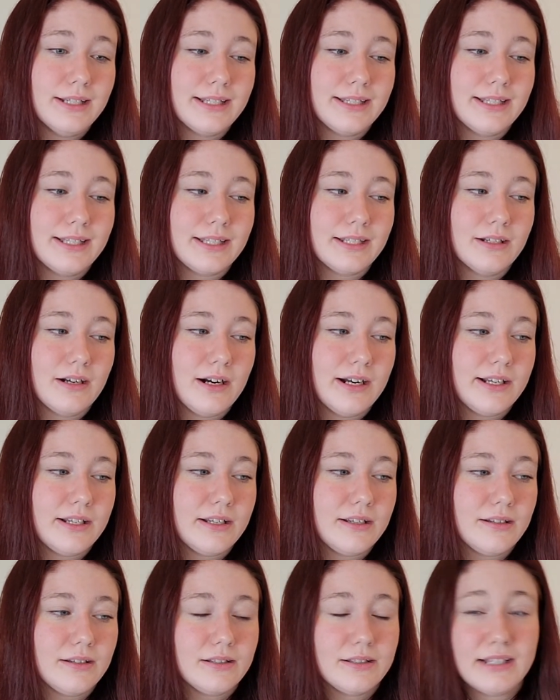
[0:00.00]
this is
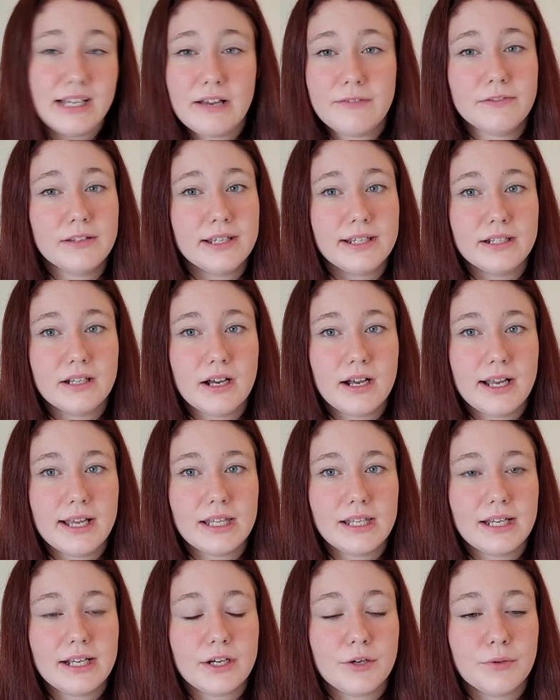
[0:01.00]
definitely
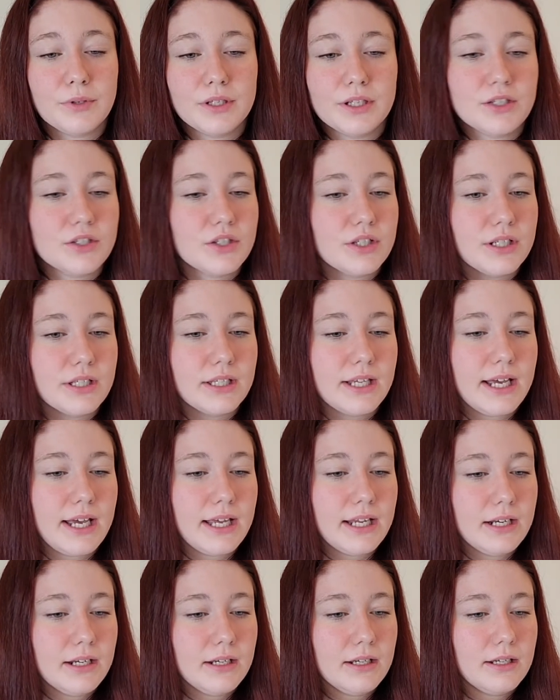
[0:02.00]
not like a religion
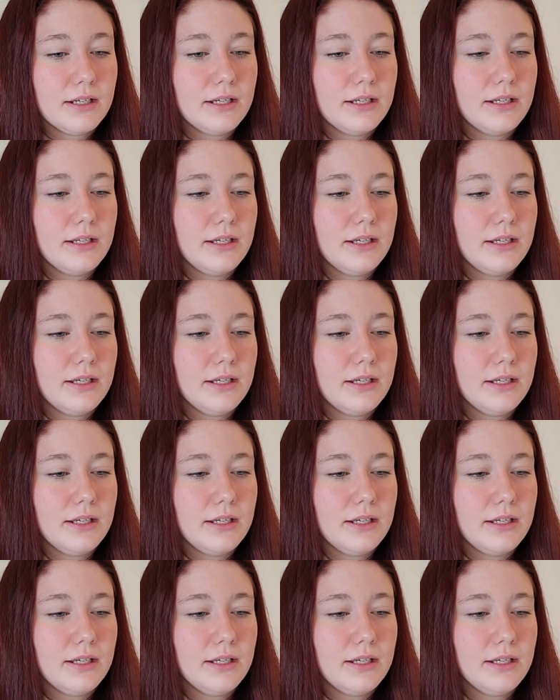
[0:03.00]
that